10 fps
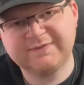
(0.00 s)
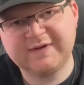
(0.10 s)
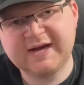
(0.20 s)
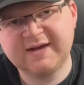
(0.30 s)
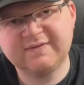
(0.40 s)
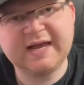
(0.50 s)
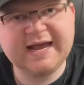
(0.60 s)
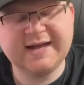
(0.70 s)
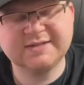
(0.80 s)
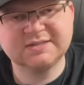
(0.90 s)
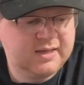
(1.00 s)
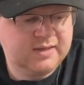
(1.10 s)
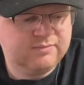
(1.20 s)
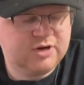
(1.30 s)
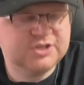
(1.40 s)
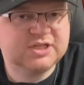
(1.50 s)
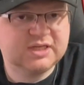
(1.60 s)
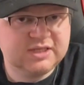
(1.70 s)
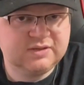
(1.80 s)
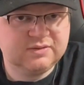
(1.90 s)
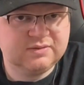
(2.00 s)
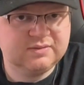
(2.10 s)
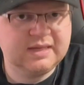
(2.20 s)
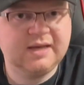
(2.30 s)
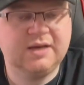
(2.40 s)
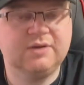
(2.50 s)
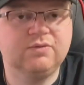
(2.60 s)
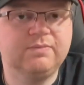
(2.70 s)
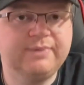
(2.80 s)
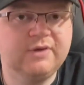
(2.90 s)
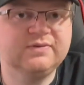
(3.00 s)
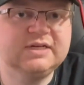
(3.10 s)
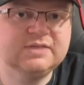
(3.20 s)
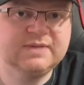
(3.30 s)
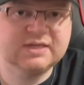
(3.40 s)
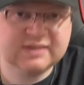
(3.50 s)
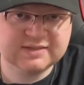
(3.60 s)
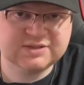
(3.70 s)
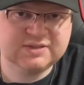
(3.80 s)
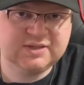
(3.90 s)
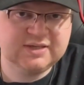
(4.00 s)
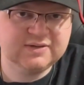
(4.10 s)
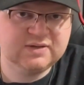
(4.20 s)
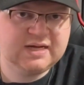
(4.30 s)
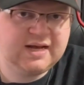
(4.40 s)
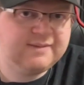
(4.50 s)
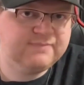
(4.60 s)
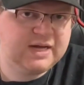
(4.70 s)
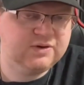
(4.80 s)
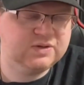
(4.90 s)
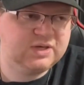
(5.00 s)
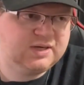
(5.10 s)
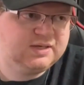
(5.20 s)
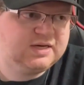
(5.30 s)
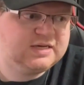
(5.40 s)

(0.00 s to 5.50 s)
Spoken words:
5 and Project Q will both need to be connected to the internet and powered on.